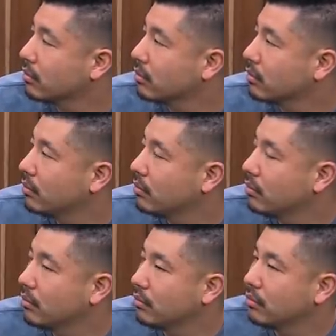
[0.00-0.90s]

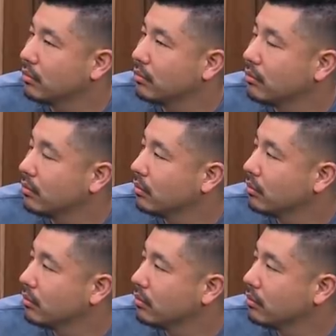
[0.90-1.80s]

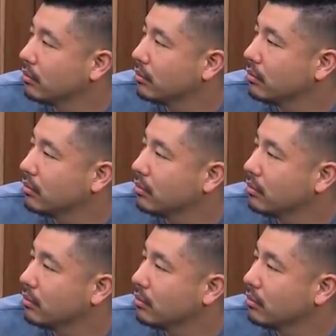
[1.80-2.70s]

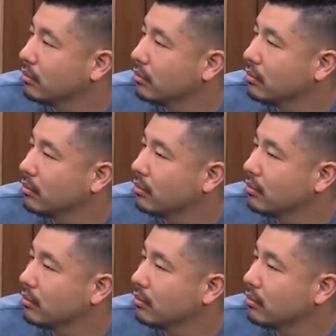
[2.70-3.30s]
(not speaking)